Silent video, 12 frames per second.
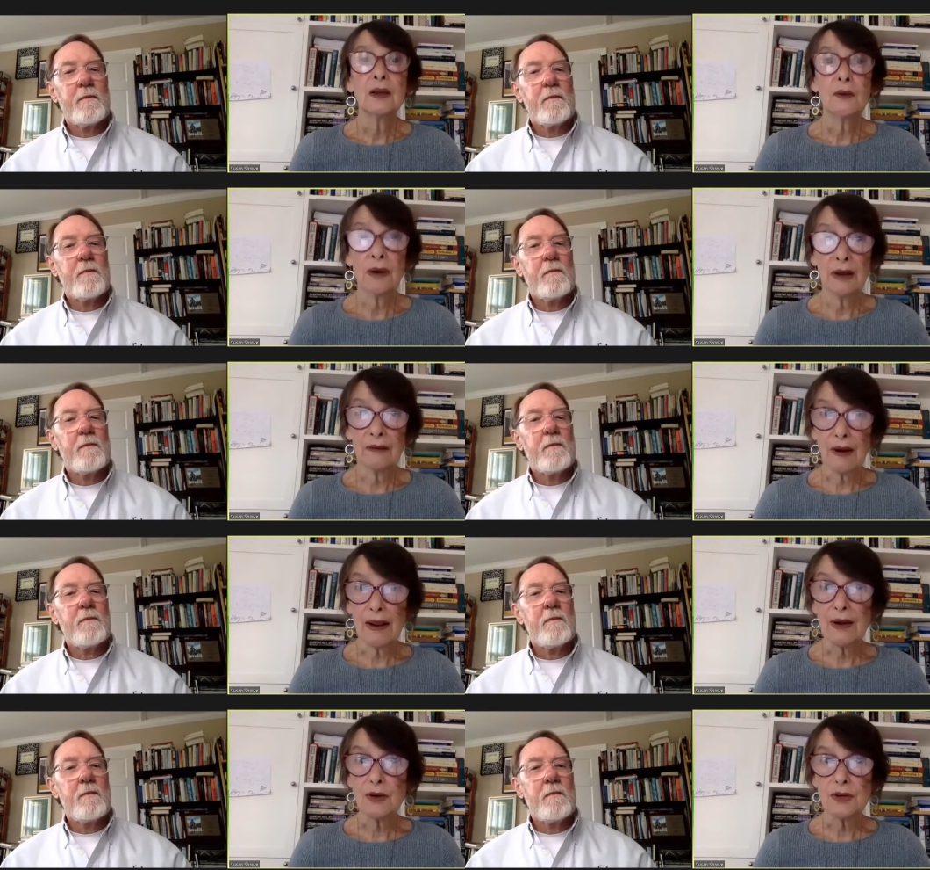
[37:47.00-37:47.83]
Speaker 1: creative
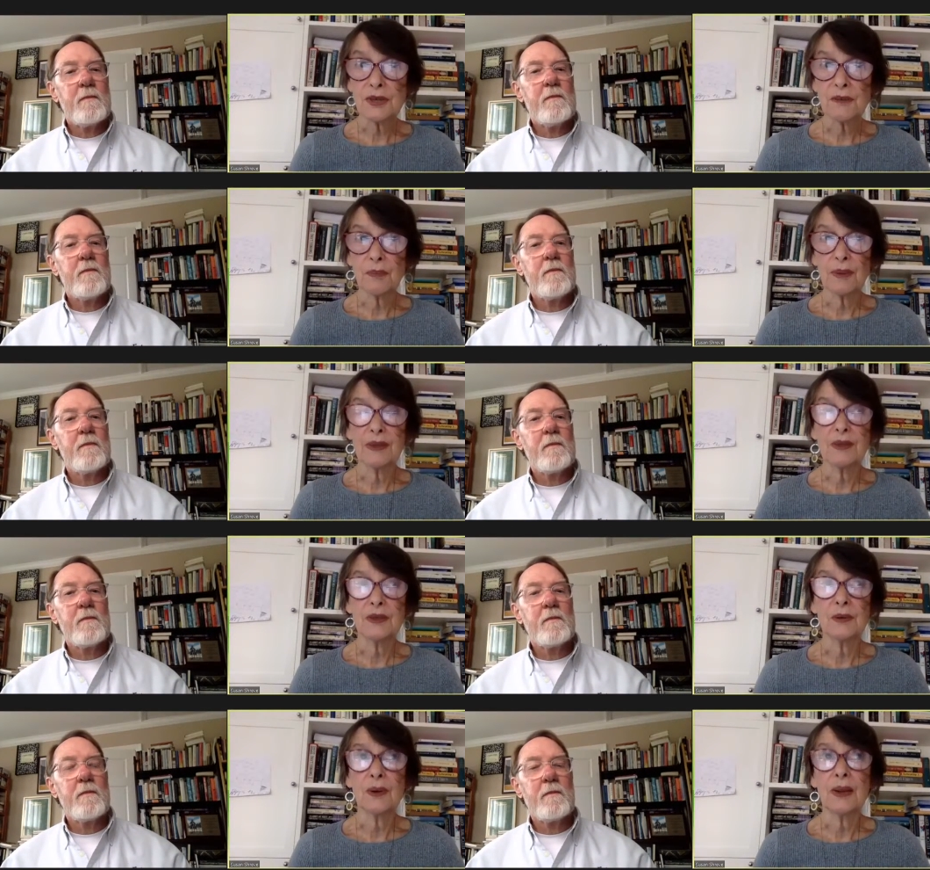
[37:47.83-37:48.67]
writers have been
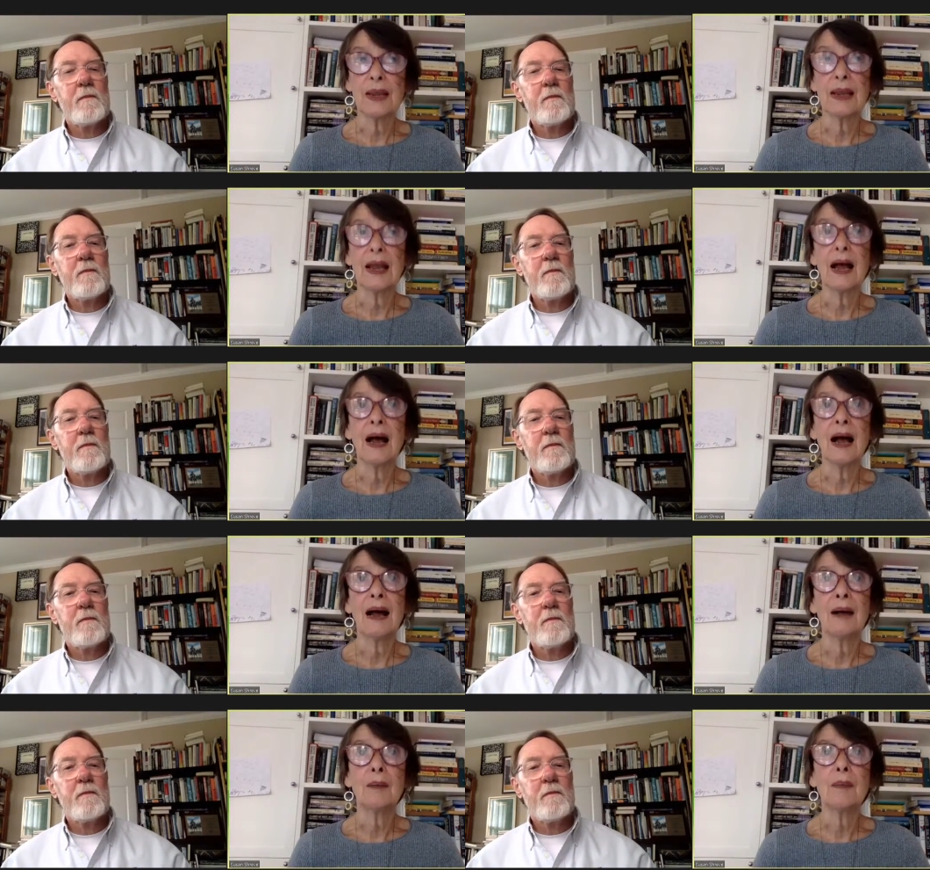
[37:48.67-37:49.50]
doing,
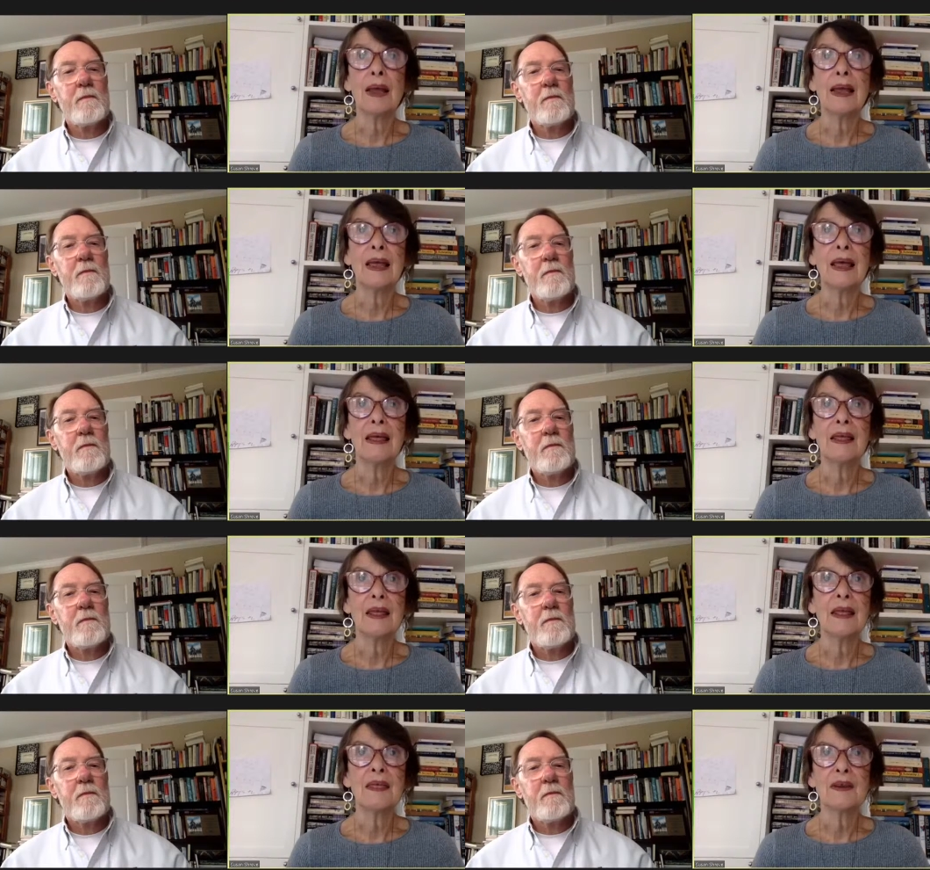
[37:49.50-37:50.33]
um,
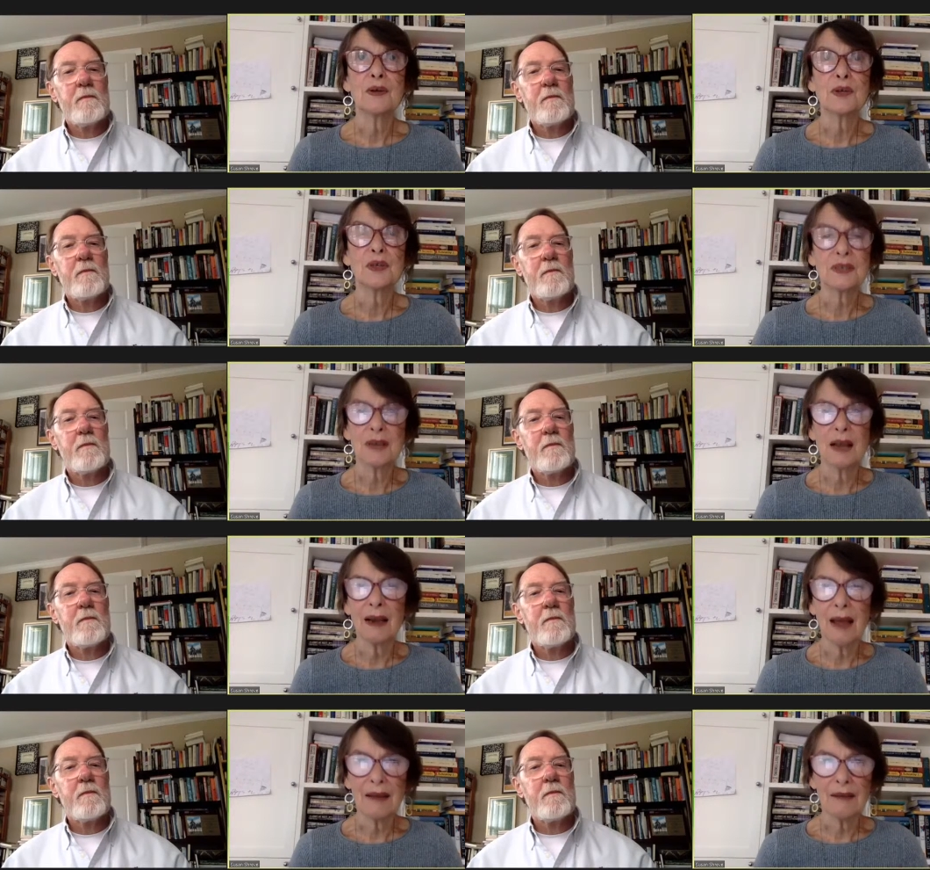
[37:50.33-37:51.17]
there's
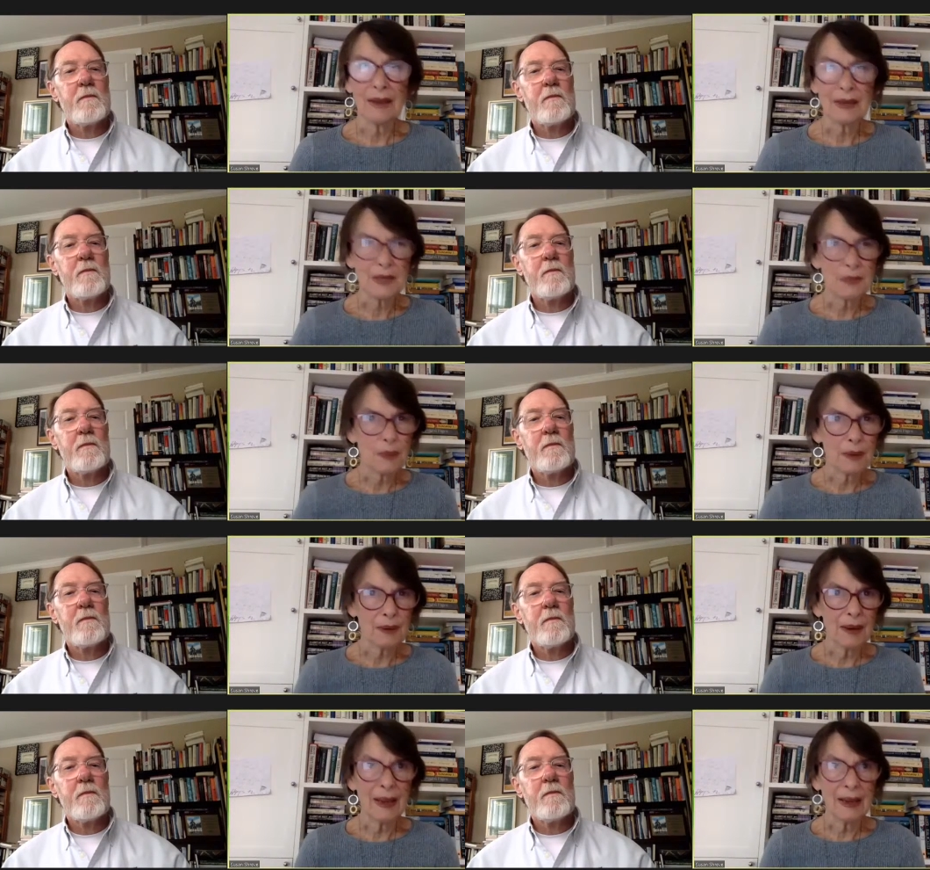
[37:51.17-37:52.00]
a lot of
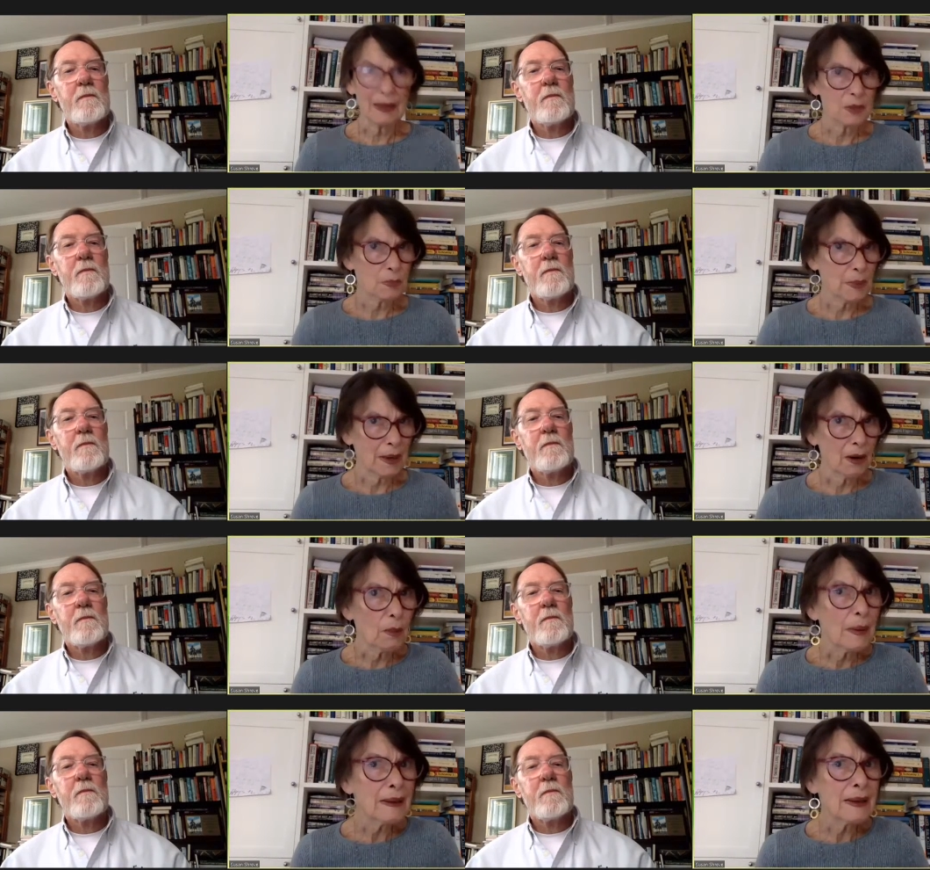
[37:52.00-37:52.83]
exper
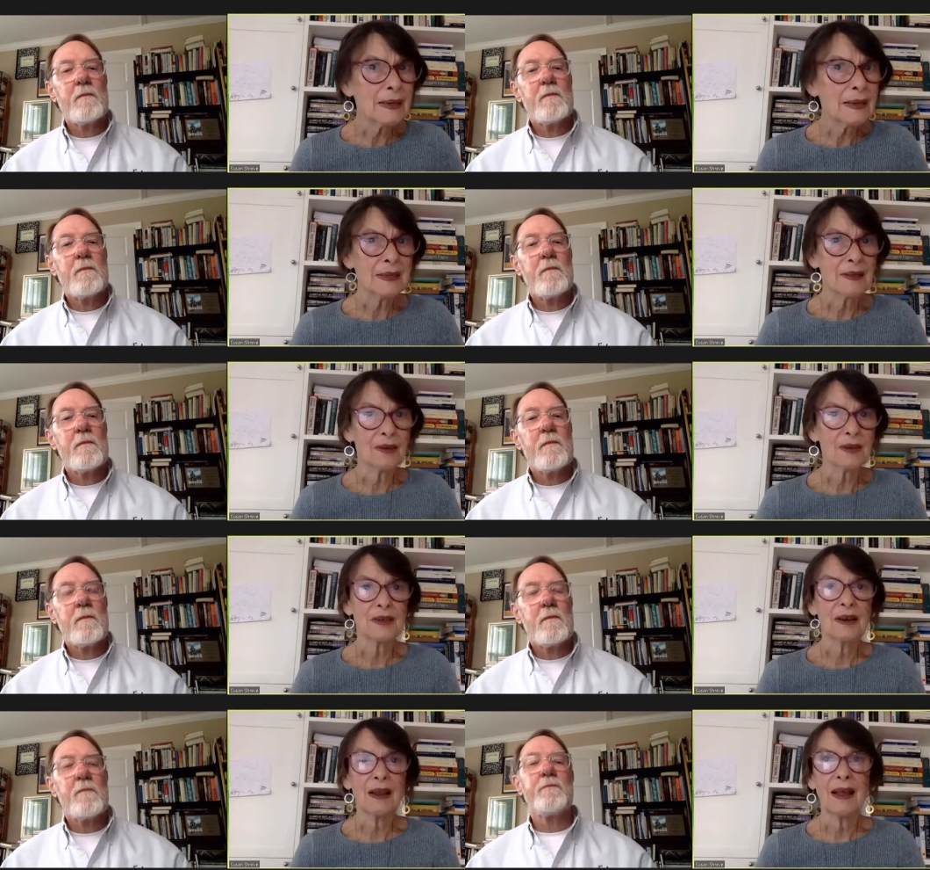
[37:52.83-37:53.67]
experiment,
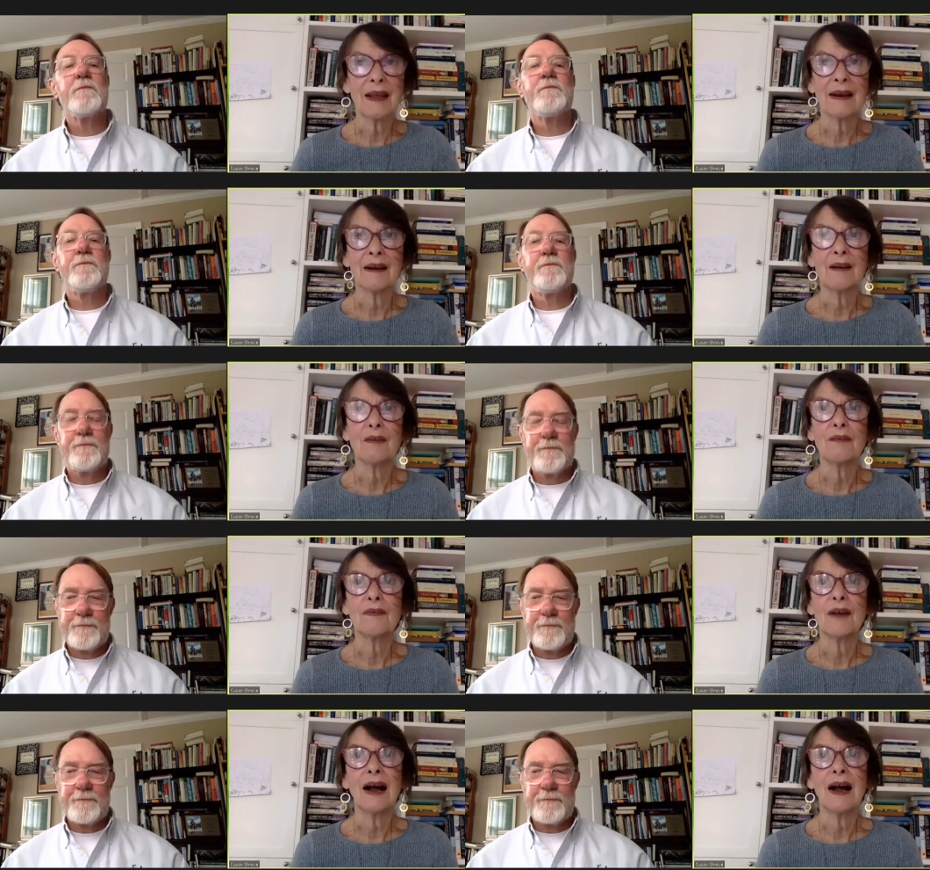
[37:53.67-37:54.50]
there's a lot of
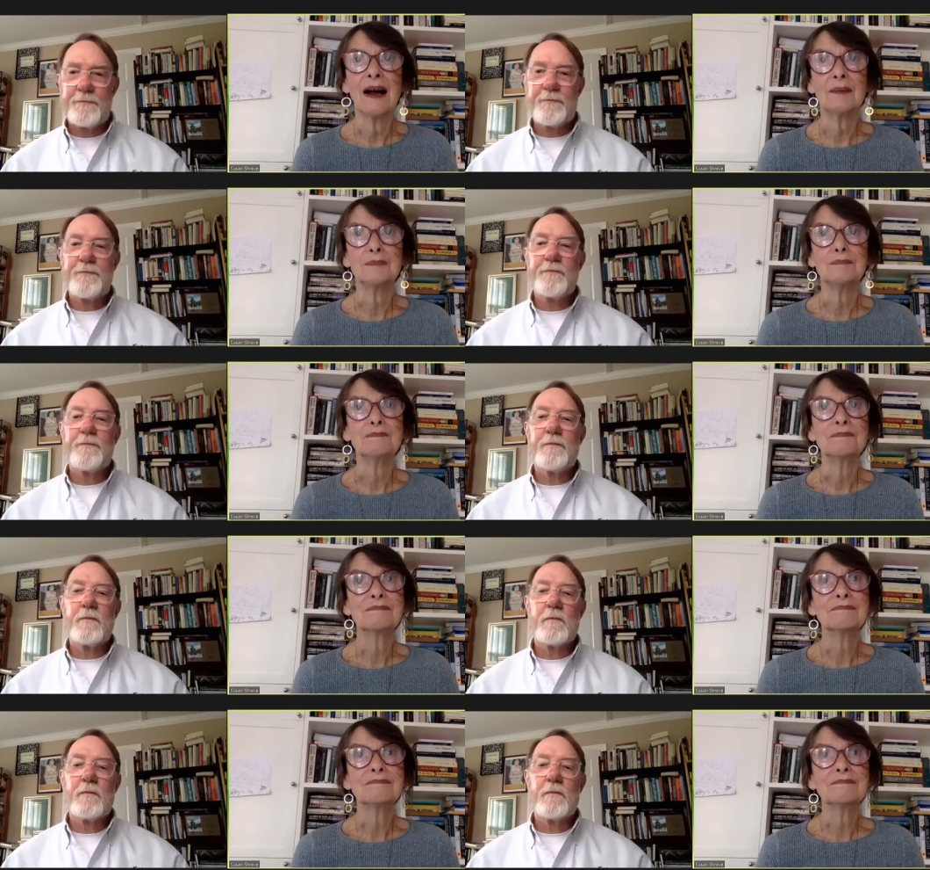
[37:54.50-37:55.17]
um,